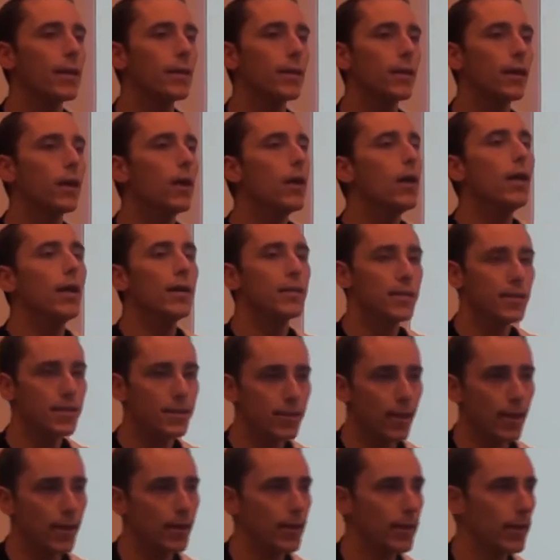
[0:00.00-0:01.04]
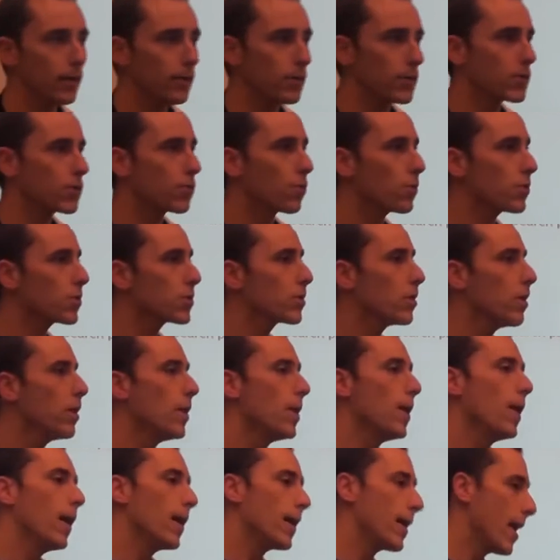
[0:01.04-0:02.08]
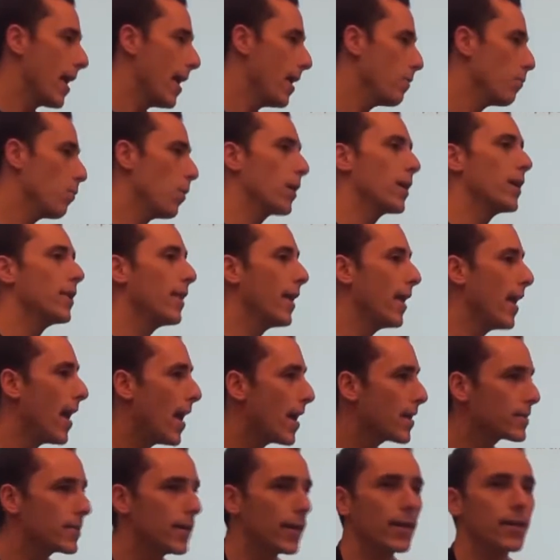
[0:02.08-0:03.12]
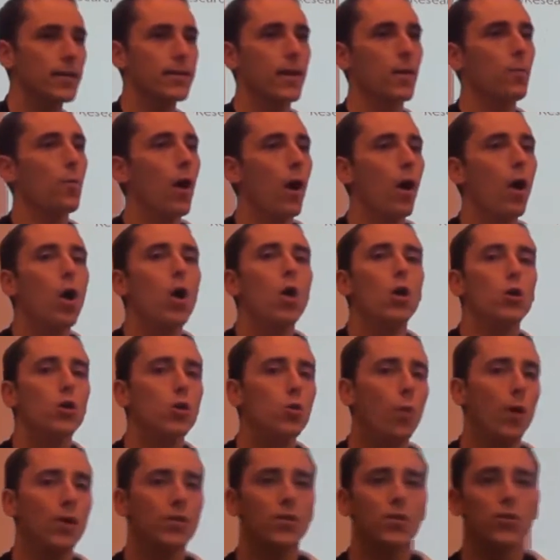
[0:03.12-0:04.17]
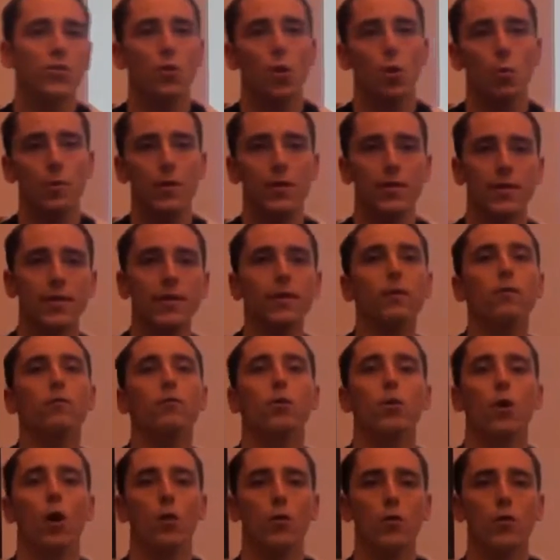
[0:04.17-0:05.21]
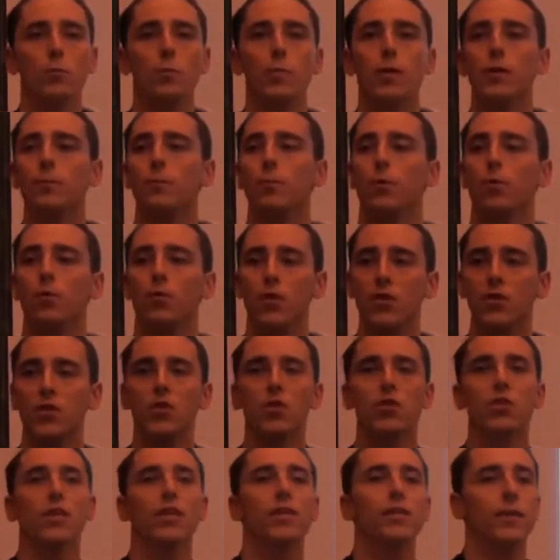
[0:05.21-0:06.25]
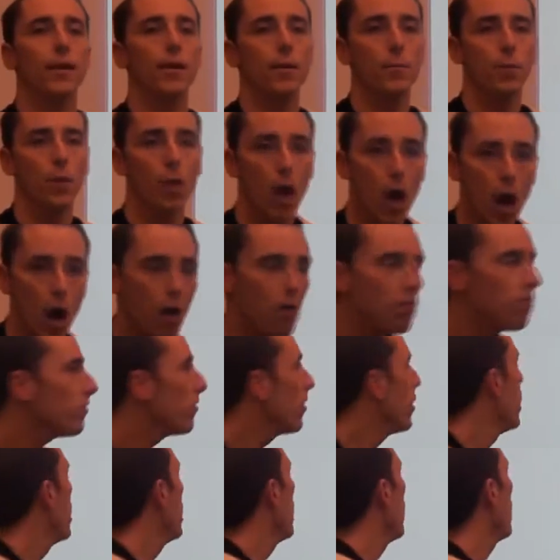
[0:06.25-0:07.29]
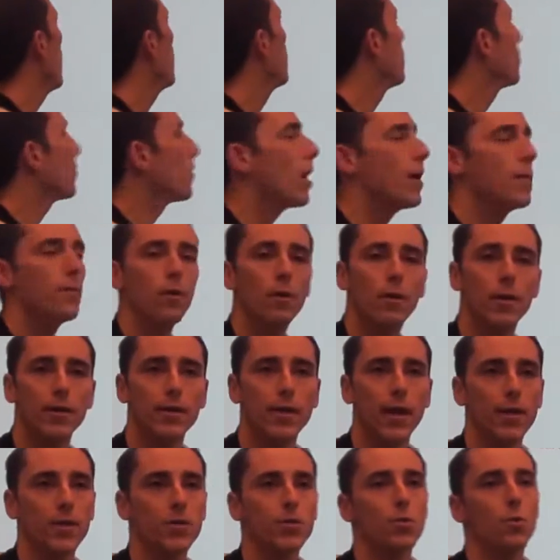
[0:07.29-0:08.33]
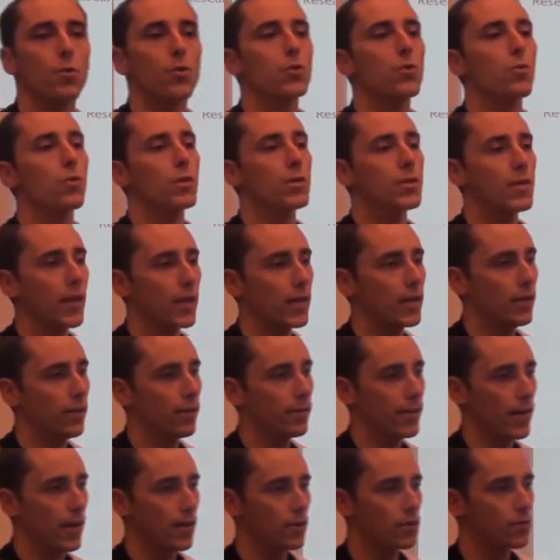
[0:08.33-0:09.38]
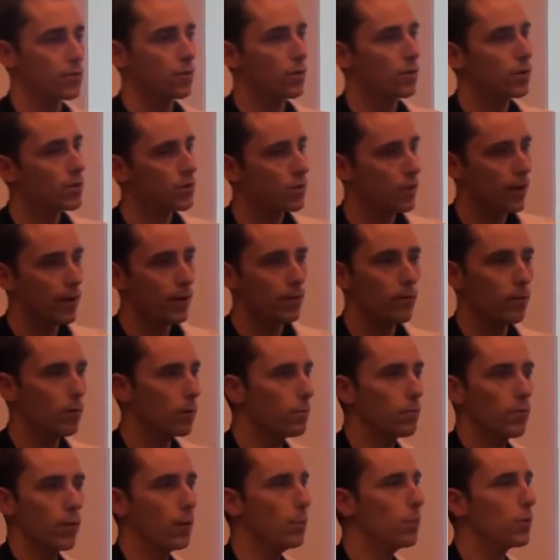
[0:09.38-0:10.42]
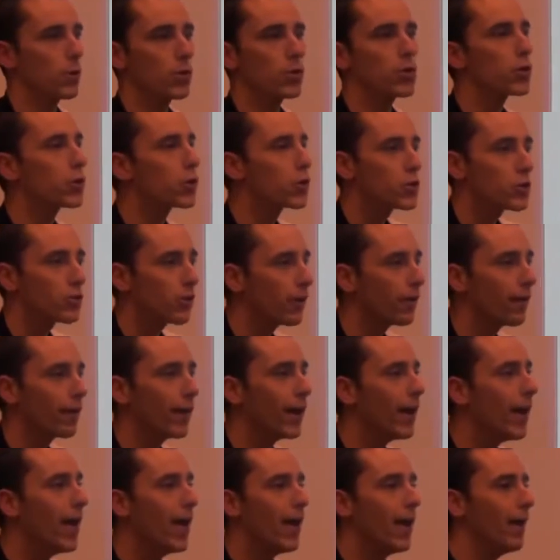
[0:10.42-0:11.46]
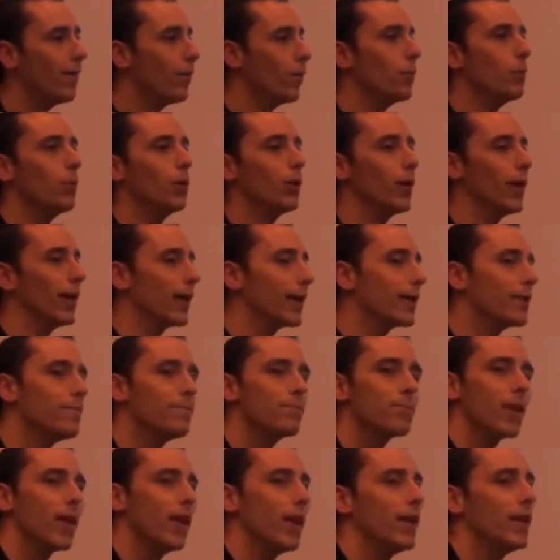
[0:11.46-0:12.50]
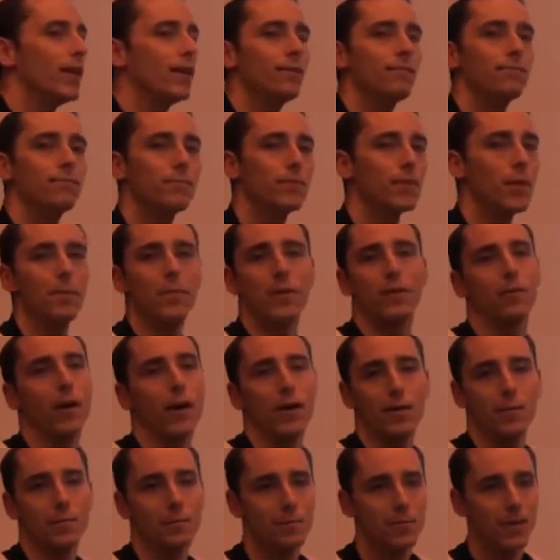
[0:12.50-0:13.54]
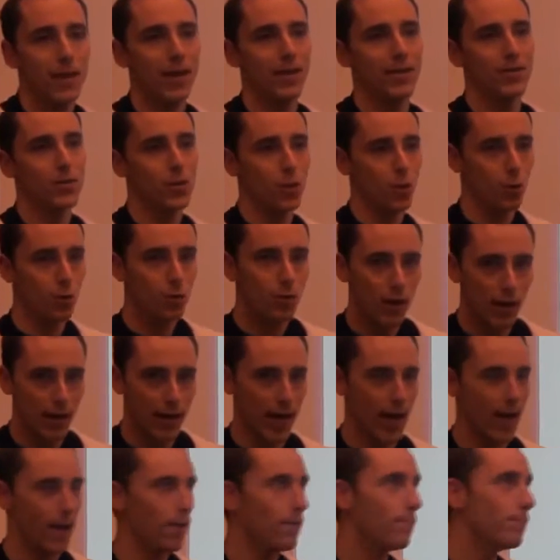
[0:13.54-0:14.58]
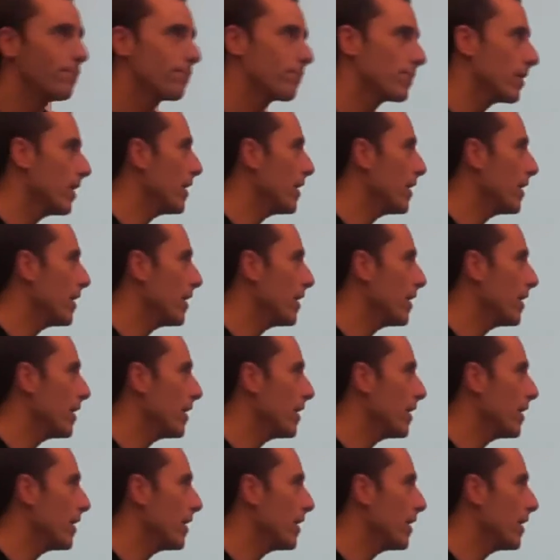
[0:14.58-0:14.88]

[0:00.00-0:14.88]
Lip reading: Canada, it's a secondary source. Again, what could they ask? They could say, well, you went to Sobeys and interviewed all these people. This is an example of a primary data source or a secondary data source, right? Where they'll put a tertiary and they'll put like something random. And so, again,